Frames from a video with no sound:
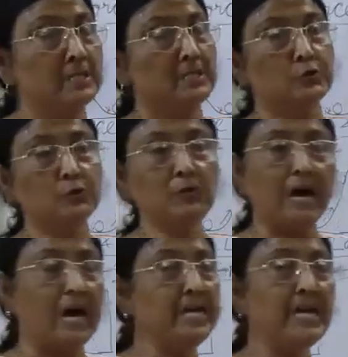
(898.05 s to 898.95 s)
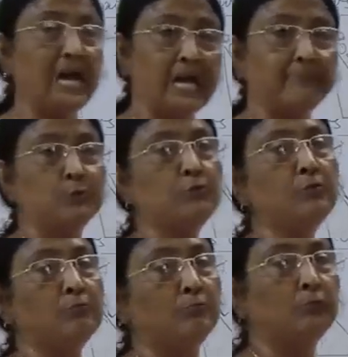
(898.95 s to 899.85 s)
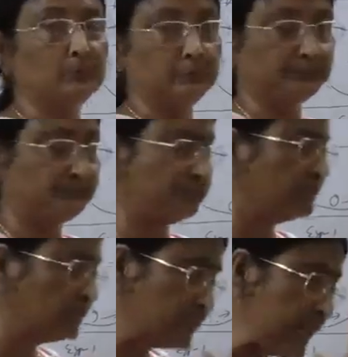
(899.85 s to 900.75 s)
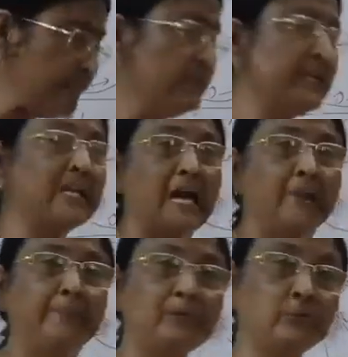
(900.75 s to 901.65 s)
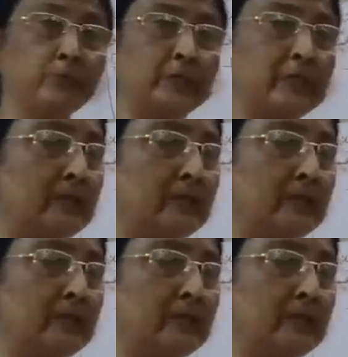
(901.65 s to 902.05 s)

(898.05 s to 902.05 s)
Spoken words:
So I have to move. Same thing happens. happen with